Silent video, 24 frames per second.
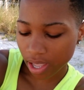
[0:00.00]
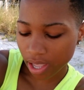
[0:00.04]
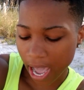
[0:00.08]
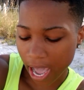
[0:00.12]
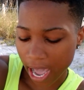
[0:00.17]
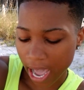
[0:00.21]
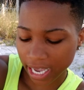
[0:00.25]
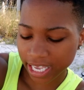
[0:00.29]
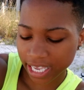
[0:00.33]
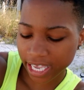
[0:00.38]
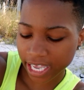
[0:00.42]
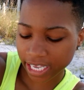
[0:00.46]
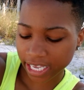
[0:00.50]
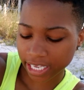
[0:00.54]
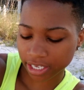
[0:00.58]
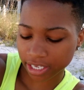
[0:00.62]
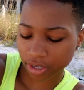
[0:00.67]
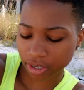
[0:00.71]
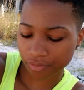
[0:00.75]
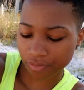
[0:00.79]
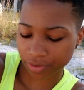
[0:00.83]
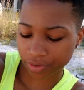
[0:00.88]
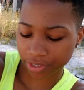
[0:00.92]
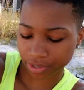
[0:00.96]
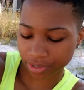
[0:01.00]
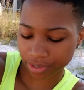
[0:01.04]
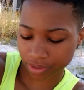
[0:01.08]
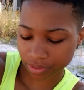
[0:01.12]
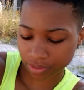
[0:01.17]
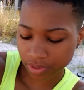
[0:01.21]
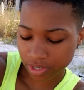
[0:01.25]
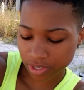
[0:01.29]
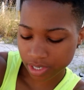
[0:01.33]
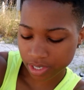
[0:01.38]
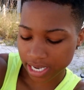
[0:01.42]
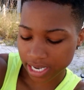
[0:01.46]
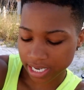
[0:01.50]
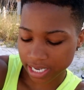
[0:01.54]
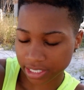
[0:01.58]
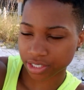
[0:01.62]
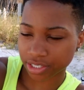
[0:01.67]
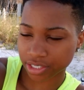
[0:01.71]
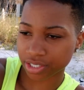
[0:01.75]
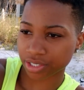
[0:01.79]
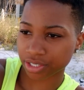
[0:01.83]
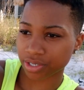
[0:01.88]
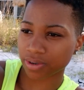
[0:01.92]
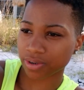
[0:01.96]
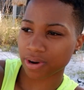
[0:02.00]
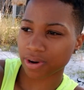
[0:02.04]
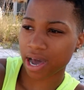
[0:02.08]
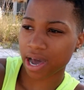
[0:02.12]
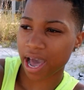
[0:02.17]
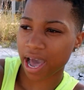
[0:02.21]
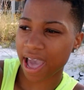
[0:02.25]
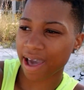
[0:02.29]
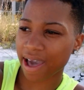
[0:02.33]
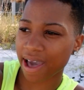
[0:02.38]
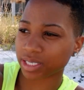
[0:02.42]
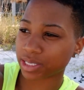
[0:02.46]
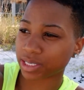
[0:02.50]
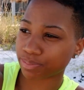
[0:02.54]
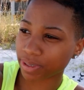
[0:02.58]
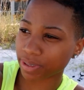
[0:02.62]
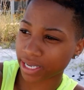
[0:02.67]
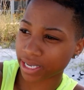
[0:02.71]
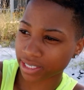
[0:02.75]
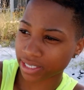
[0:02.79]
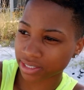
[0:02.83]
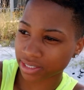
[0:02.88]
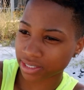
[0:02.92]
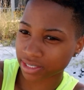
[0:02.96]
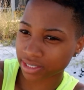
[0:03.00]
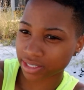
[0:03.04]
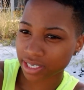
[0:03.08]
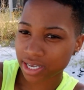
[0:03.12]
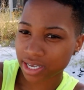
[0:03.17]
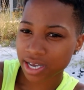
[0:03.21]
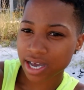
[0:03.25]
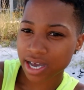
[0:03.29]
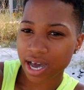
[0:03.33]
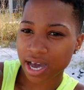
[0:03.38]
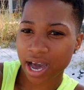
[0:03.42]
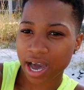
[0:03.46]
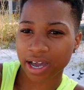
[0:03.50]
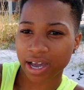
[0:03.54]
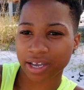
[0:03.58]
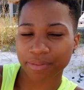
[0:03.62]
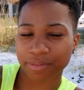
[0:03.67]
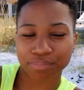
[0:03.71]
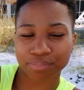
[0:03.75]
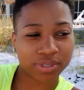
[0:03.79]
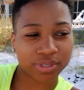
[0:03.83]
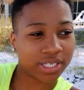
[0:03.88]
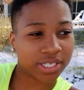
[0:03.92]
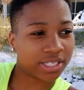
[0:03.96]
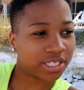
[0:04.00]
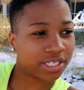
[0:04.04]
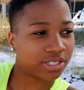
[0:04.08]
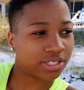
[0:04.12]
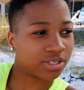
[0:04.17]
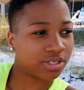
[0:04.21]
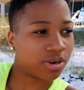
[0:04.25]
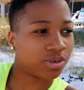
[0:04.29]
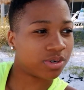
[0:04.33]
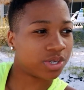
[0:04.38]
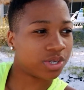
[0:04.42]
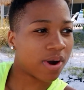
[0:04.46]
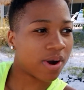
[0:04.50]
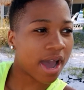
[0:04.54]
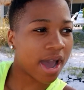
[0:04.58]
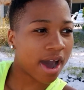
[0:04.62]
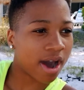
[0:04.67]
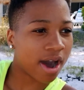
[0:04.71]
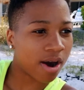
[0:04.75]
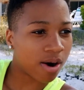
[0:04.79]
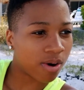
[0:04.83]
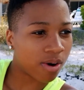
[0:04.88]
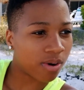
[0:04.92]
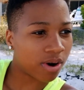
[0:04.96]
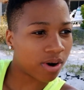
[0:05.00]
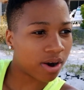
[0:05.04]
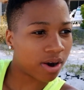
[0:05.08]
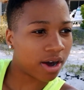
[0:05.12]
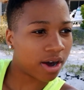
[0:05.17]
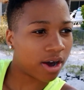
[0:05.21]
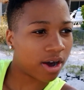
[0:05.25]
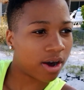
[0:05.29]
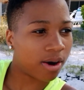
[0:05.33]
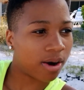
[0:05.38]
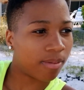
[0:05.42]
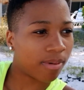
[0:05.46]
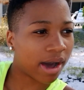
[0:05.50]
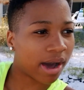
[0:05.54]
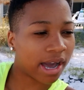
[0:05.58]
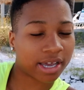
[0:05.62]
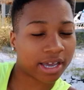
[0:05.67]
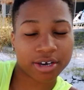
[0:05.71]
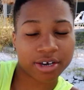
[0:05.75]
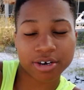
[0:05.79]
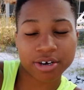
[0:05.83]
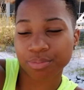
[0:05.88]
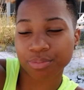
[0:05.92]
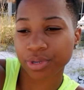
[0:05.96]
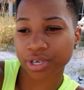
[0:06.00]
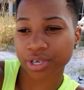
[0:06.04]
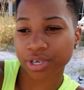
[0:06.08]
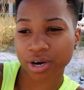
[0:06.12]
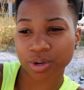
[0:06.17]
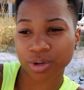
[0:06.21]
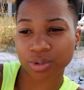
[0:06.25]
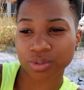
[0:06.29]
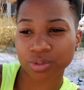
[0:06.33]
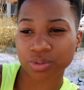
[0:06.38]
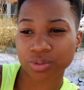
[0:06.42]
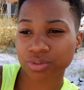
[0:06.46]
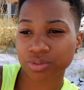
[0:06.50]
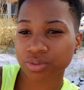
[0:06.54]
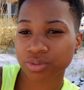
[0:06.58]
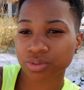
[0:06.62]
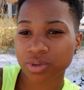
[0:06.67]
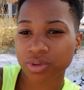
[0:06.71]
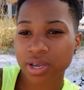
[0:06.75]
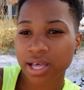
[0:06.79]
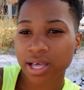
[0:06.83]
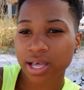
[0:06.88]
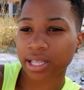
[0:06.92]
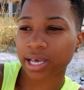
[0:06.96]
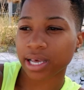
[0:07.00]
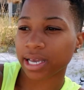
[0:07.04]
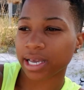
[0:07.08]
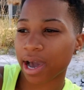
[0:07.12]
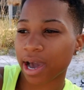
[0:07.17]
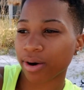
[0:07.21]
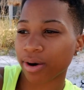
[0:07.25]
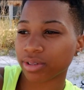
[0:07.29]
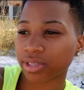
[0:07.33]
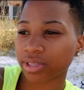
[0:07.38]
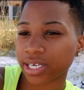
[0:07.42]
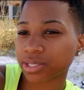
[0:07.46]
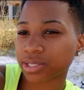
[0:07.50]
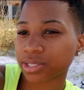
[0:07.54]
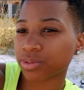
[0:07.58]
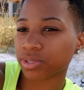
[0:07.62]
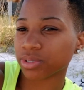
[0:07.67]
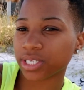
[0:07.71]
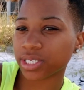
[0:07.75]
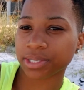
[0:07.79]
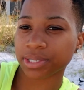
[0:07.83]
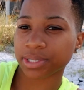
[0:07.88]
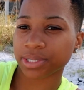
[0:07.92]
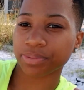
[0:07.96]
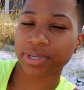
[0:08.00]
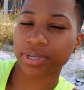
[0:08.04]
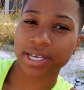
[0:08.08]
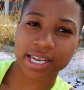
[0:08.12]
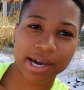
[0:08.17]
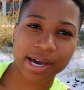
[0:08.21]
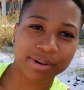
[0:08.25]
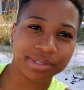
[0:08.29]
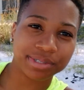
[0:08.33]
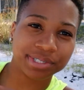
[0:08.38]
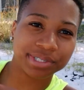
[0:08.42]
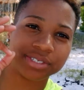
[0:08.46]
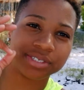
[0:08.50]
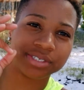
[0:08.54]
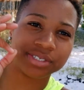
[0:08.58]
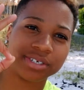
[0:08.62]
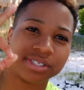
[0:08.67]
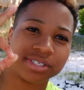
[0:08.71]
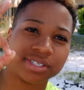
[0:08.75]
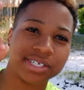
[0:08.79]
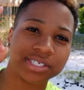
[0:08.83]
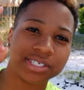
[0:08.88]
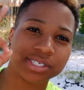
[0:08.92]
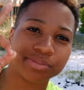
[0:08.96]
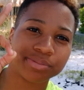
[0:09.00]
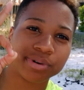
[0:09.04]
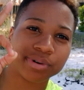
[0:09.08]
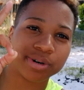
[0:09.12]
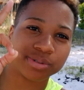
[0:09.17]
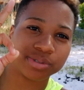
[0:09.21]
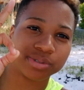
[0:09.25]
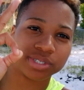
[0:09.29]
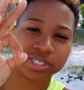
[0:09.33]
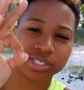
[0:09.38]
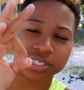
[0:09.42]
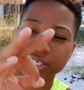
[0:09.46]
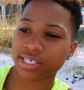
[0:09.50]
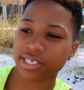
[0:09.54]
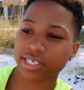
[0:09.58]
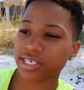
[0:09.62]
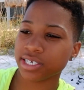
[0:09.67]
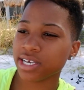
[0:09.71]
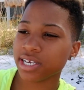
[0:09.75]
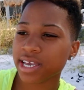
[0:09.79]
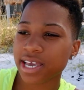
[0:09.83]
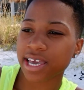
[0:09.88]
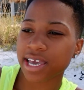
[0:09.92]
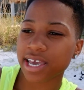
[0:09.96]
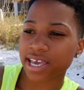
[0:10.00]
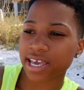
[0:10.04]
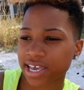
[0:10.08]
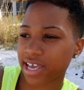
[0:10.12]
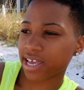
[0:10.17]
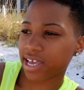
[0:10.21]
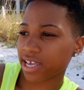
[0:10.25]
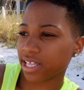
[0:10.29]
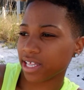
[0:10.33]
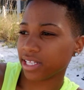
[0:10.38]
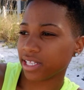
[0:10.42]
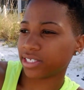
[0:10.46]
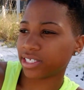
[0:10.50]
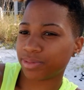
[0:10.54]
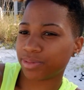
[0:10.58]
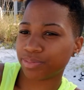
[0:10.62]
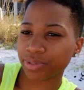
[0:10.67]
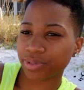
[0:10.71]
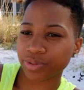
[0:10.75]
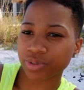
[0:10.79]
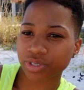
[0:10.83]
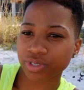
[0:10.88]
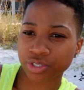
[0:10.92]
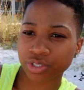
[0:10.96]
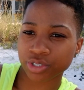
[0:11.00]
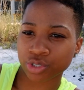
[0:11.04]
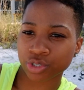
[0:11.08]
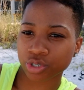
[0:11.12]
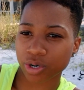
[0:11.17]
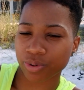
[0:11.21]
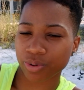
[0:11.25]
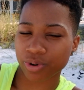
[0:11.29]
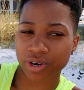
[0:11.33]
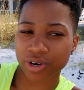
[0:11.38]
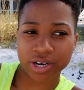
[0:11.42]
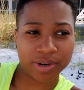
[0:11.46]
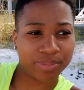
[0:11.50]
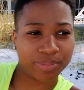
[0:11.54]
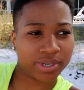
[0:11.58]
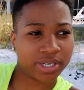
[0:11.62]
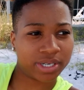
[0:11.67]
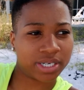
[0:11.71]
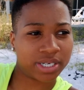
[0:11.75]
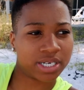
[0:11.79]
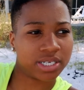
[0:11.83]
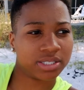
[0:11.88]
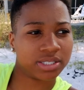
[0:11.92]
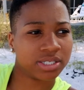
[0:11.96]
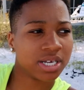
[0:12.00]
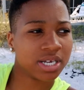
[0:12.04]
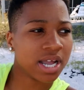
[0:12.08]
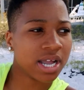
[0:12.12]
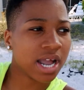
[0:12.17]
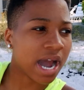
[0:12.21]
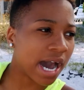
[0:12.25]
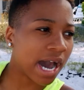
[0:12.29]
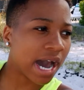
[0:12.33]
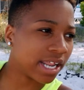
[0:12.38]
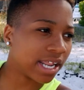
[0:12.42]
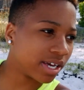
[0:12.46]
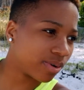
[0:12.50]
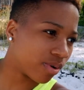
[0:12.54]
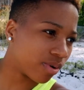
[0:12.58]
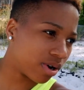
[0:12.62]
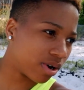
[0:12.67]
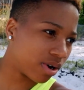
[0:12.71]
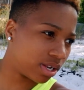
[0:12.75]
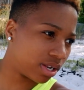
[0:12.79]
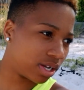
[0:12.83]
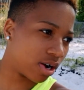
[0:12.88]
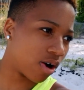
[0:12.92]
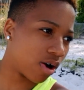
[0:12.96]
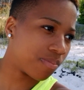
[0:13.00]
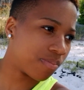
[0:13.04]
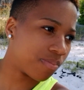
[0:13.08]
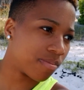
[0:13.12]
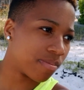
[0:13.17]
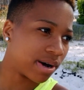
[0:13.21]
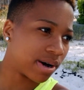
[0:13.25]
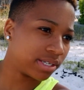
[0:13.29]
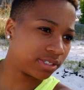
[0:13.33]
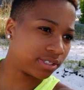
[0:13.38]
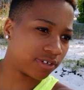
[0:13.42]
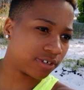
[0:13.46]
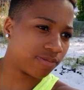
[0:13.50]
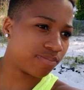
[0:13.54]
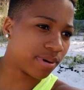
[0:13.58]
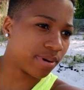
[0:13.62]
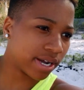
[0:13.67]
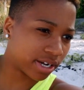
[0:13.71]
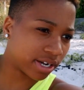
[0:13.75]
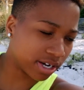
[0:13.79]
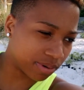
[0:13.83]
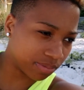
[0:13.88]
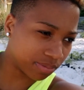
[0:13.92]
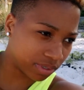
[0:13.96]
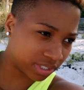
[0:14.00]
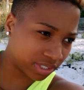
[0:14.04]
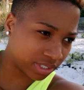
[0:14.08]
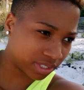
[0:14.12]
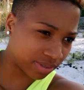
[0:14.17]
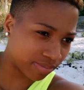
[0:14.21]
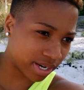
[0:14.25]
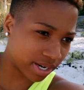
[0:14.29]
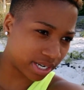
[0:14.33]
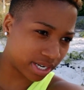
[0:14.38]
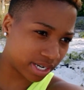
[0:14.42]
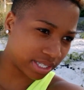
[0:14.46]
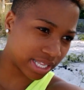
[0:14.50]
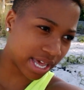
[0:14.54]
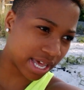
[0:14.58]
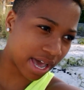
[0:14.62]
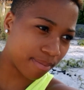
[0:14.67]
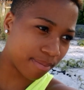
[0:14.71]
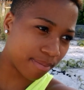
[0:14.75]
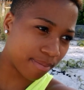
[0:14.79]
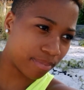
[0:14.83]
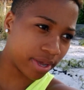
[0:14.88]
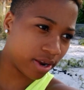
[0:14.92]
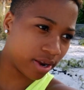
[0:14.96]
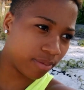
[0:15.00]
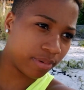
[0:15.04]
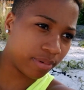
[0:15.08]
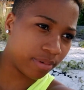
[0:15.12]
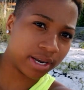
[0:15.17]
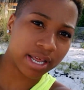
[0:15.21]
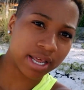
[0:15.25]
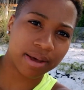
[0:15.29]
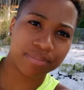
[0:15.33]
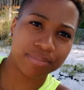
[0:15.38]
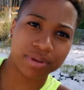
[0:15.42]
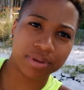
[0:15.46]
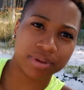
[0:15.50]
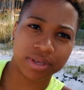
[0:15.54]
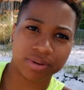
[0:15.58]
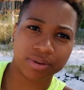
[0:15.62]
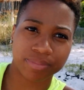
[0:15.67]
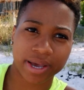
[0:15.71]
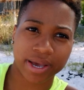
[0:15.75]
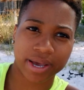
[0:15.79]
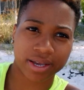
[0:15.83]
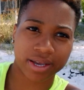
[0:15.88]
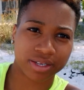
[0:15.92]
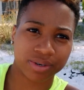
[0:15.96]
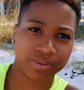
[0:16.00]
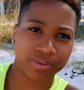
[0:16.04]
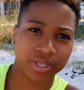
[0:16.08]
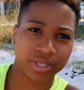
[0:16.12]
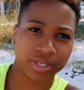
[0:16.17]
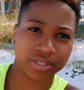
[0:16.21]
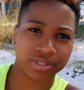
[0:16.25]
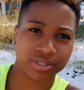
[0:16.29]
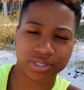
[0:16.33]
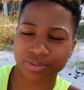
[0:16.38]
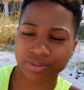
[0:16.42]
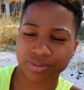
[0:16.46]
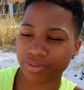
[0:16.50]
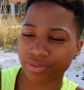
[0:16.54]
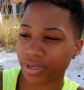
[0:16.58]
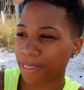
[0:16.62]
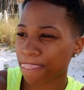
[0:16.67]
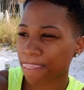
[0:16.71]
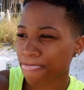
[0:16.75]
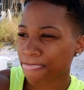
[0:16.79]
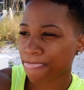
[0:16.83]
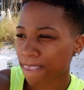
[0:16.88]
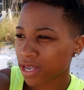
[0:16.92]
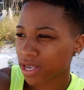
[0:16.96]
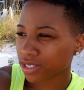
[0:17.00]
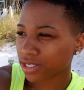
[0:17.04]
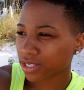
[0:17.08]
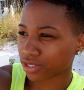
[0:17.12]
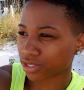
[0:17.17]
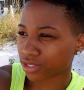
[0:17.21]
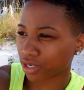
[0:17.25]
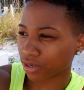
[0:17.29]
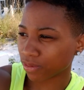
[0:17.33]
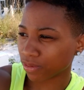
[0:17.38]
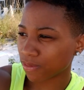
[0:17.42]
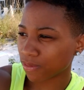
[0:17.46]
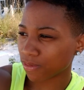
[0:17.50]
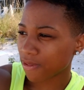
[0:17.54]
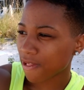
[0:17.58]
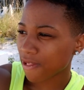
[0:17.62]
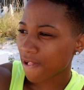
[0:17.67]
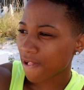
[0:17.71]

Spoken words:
I can't get over you until I have space. I completely zone you out. I could be cold. Like, Lex would text me and I would send her this emoji and just be short with her because I didn't want to open myself back up to somebody that I may or may not be back in a relationship with. So